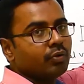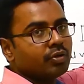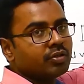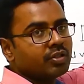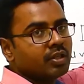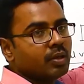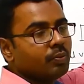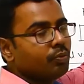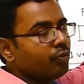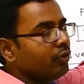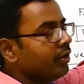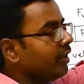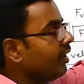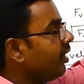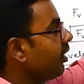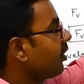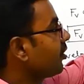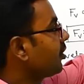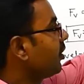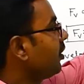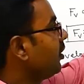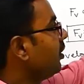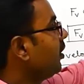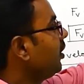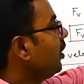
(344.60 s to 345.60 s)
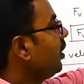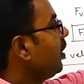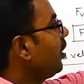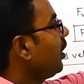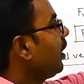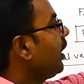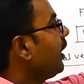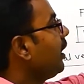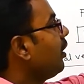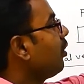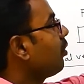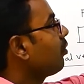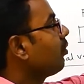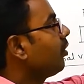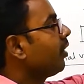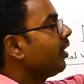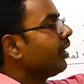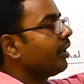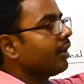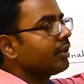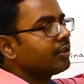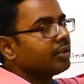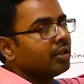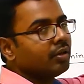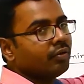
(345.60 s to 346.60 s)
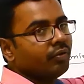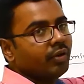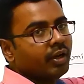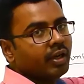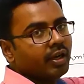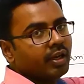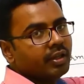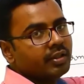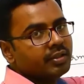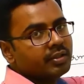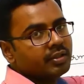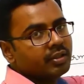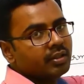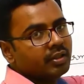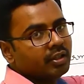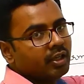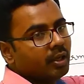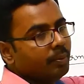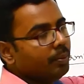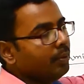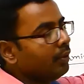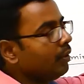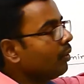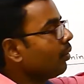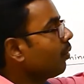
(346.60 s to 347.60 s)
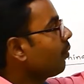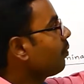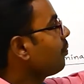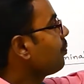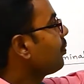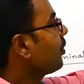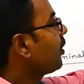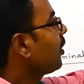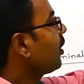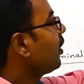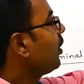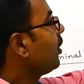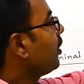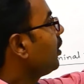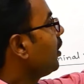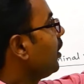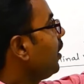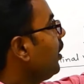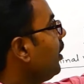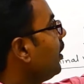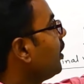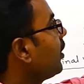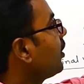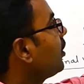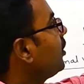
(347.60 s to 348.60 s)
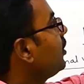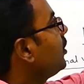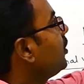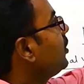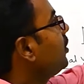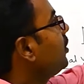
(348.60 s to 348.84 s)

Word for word: force in upward direction, in downward direction weight is W. Here